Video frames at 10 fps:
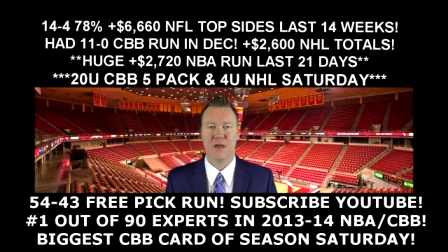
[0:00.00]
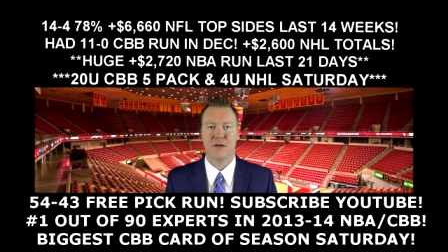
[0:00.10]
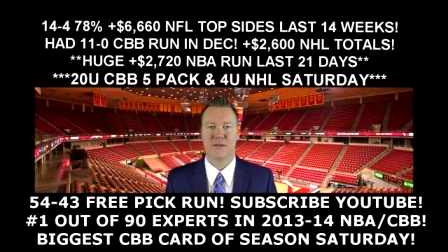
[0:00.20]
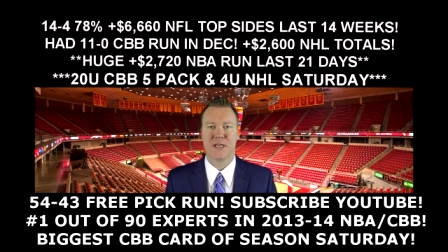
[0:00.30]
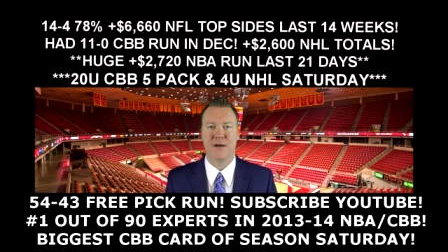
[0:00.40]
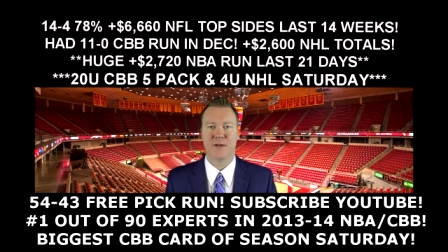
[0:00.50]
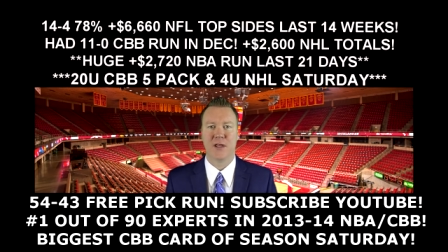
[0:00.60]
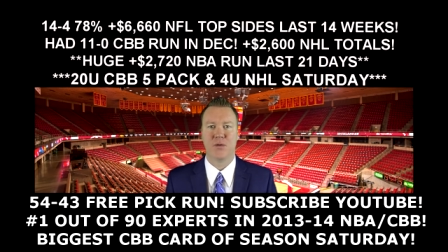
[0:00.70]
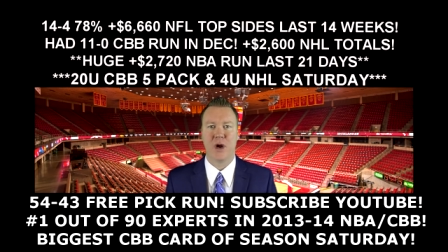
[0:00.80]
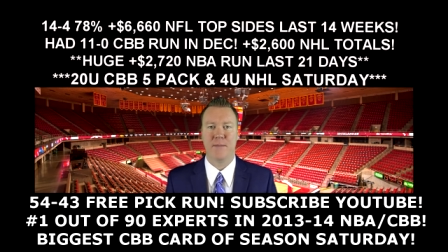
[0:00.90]
It was
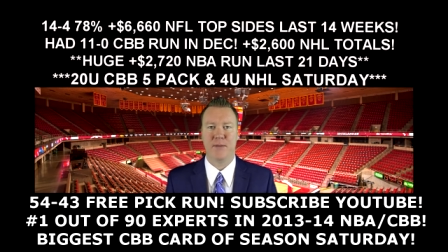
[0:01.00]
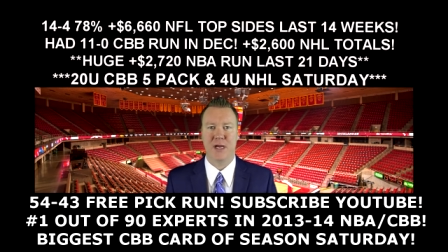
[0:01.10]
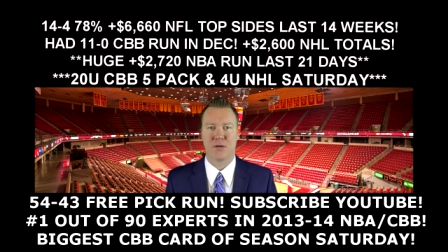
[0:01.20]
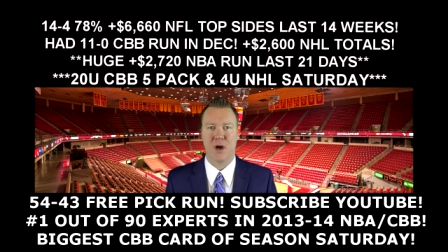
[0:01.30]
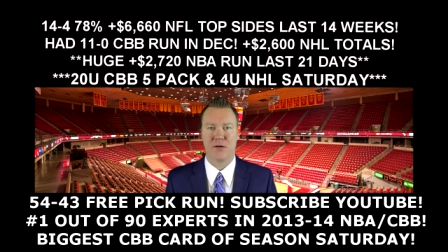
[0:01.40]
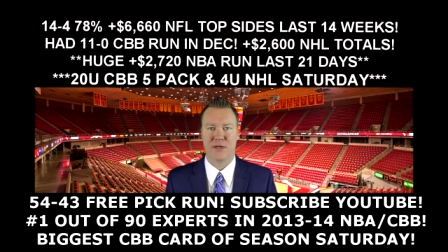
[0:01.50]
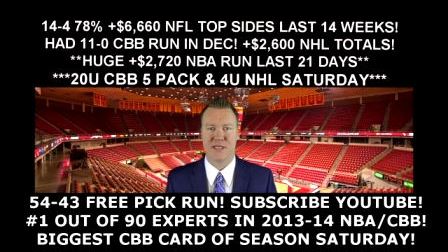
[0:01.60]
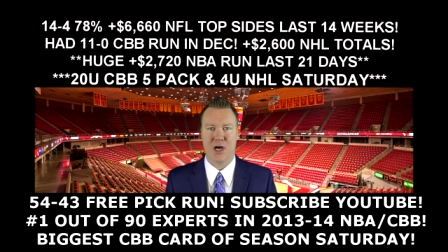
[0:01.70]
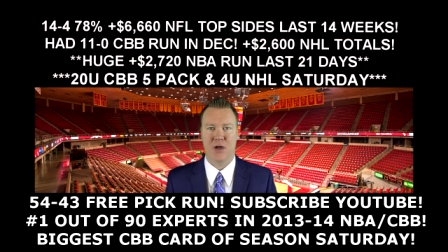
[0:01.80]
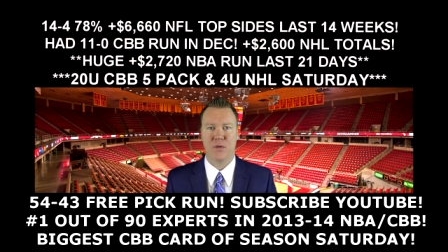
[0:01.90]
definitely the right pick round
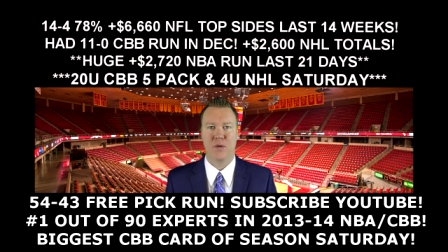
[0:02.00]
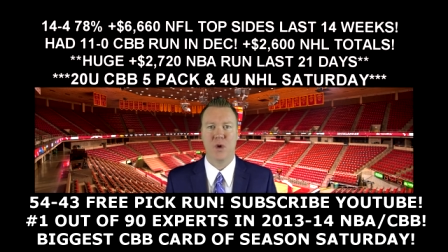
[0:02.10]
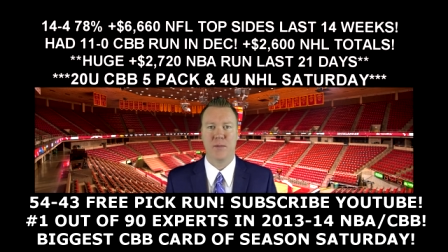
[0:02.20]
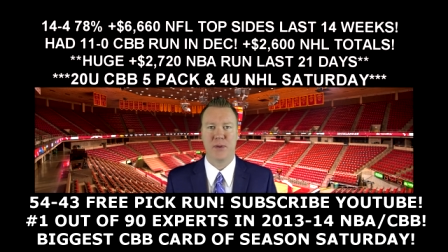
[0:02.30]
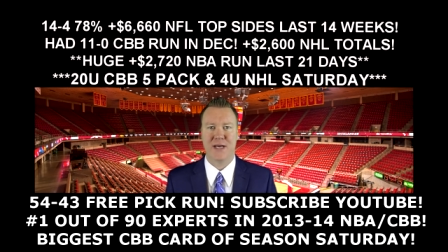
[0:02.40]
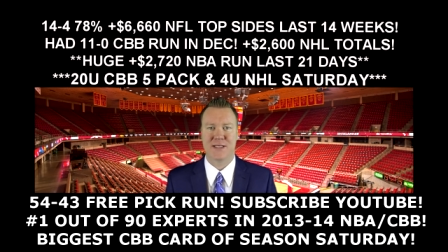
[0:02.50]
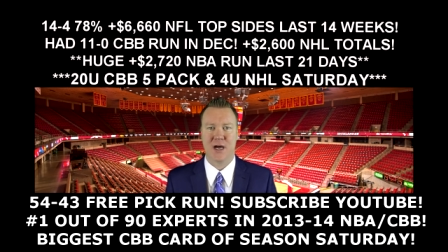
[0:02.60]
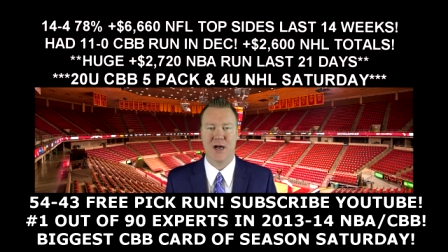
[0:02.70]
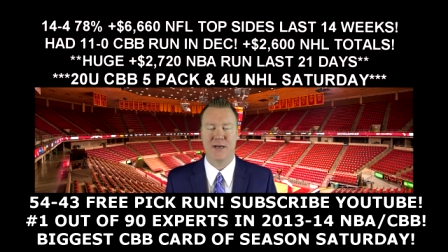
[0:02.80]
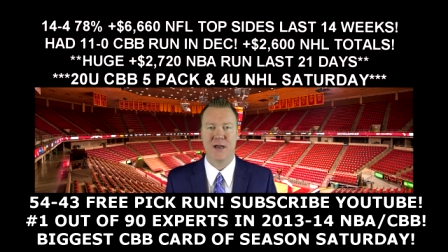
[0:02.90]
result. We will press
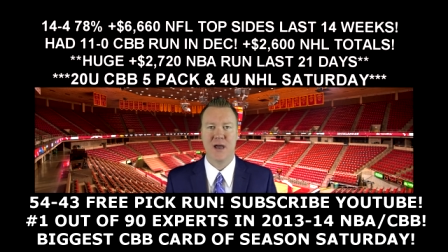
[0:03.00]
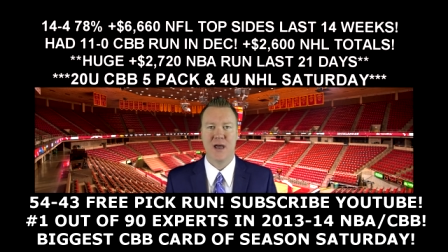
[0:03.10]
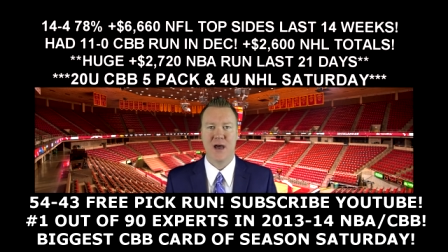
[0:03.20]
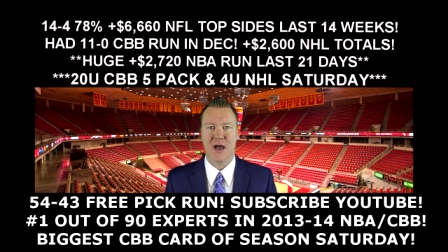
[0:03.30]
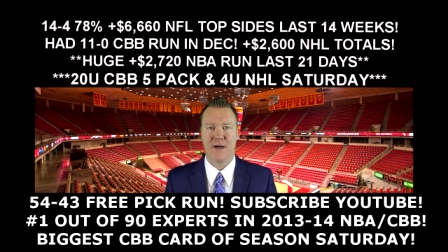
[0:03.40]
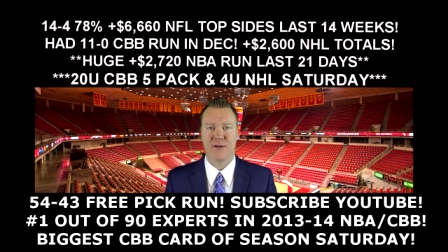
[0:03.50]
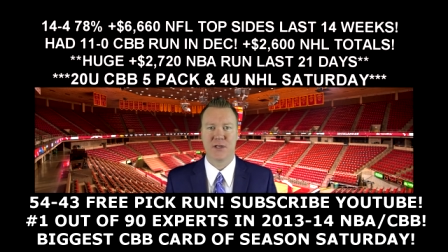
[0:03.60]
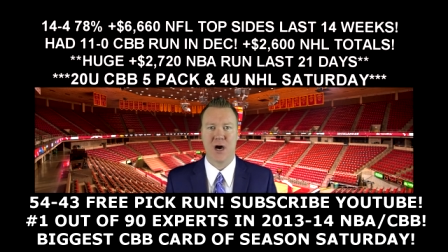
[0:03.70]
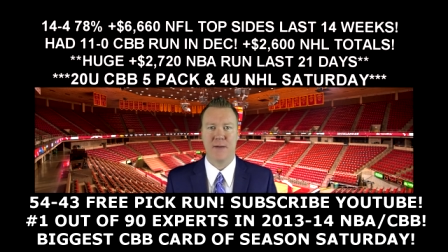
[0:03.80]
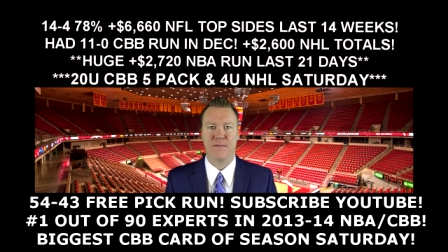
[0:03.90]
on. I have a
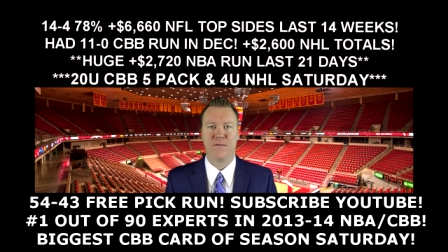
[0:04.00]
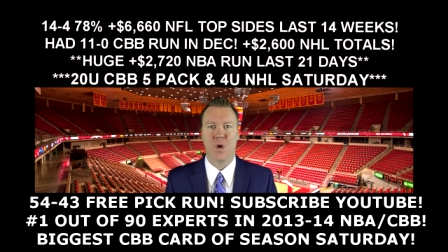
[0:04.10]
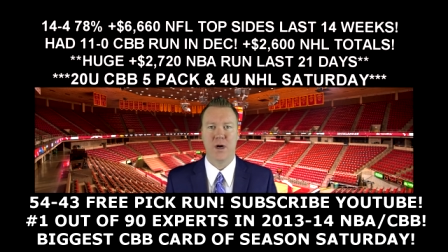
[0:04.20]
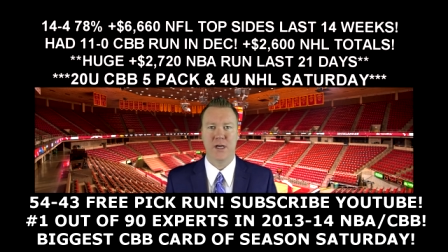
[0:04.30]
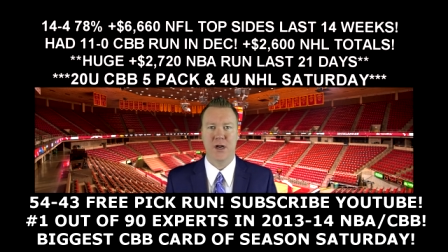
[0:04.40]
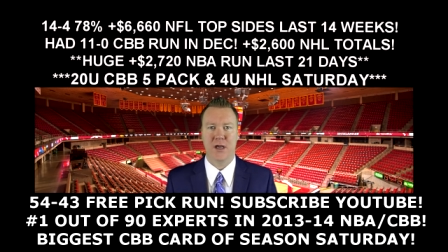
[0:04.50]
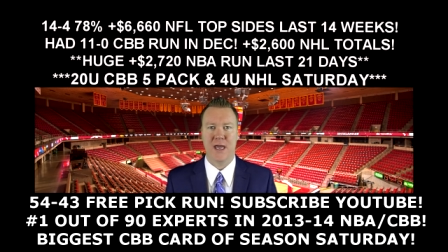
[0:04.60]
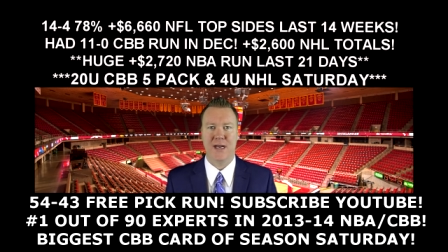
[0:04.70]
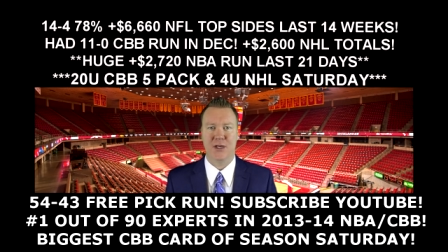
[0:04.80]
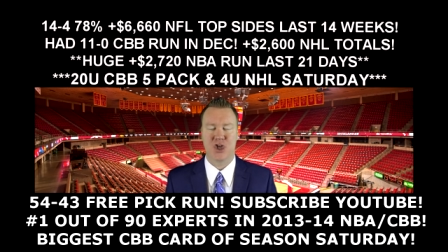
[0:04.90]
top four
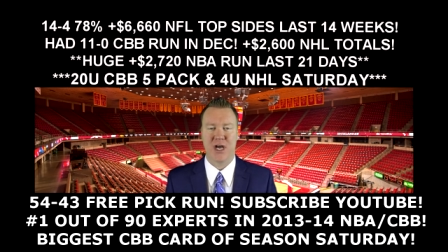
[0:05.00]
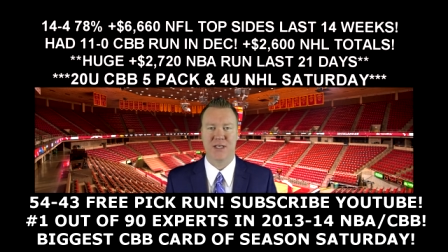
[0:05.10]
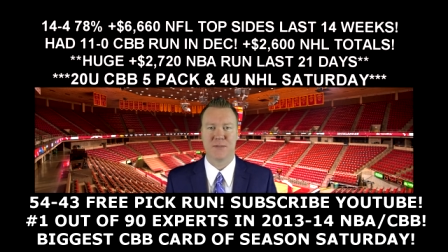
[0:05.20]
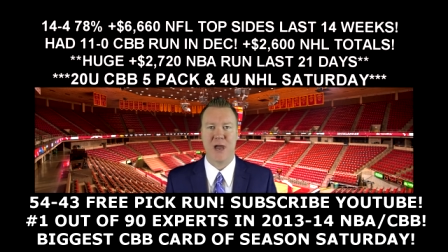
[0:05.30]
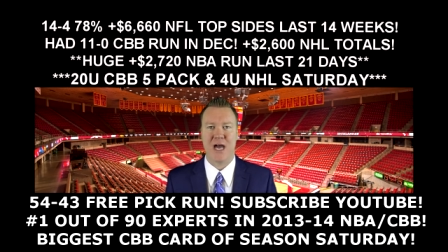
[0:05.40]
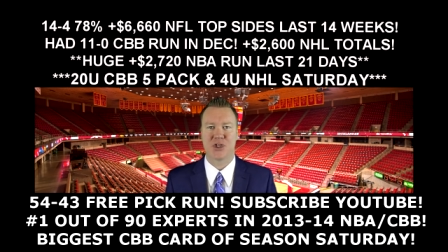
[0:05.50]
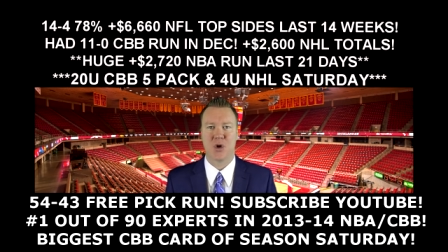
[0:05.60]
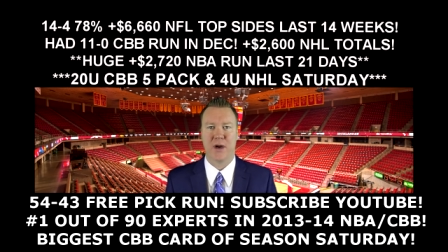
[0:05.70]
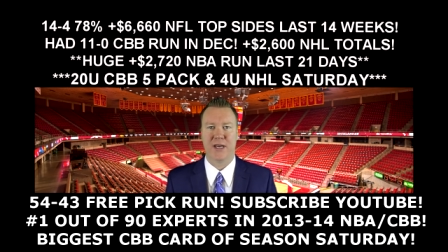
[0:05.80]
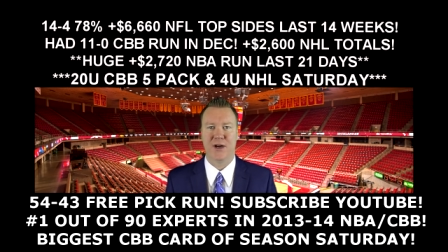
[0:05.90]
NHL smash
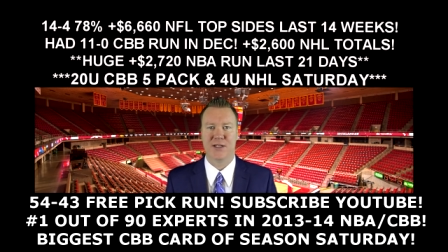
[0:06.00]
going here